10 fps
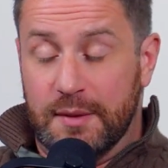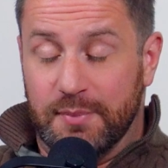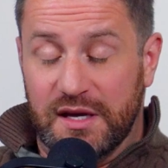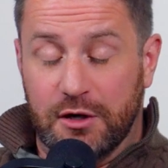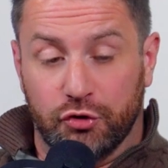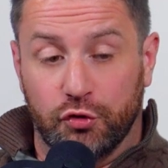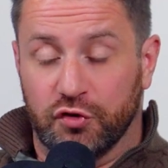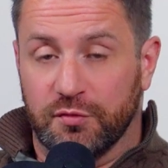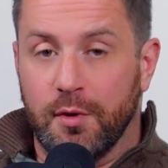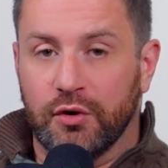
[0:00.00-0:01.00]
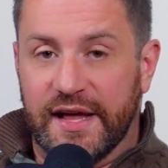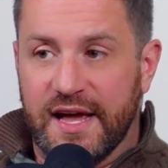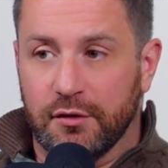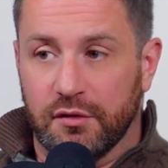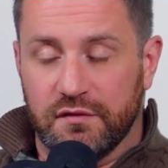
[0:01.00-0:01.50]
B, are too small to
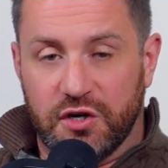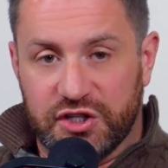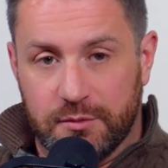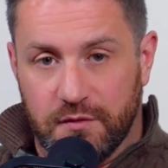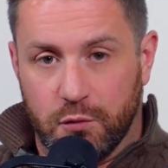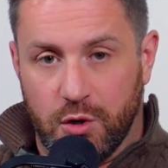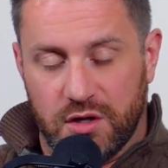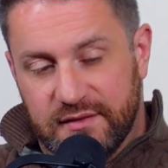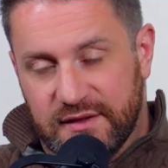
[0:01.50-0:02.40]
handle the volume of work